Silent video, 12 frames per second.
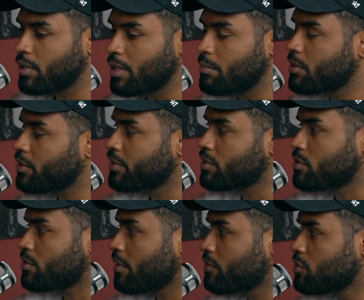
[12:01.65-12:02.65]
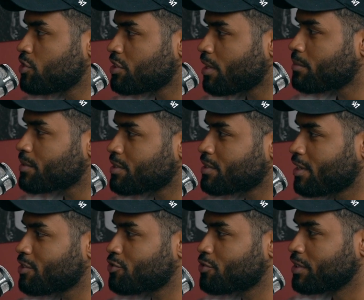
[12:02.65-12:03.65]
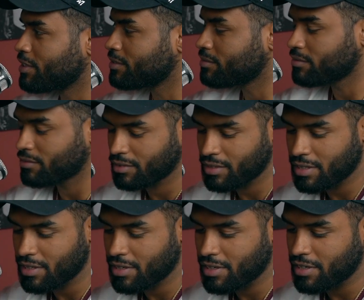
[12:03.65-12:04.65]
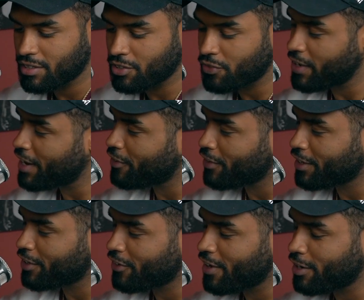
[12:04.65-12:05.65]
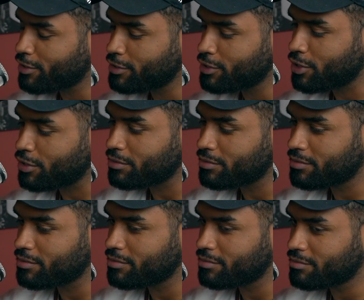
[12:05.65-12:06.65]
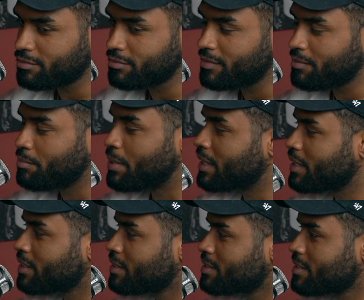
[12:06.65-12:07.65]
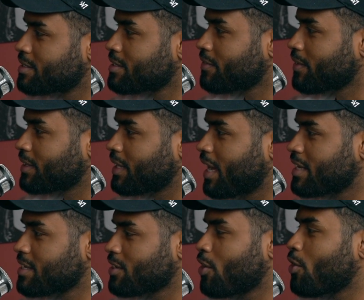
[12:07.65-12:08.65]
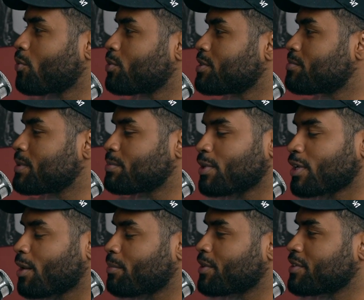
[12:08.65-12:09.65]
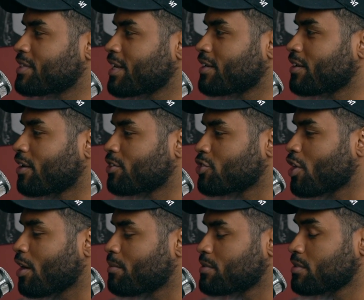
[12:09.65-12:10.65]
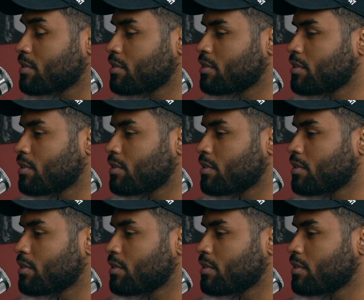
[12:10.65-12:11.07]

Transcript: when immigrants or refugees come to this country, the rhetoric around, you know, bigots and stuff like that is like, oh, these people are coming here and taking our jobs.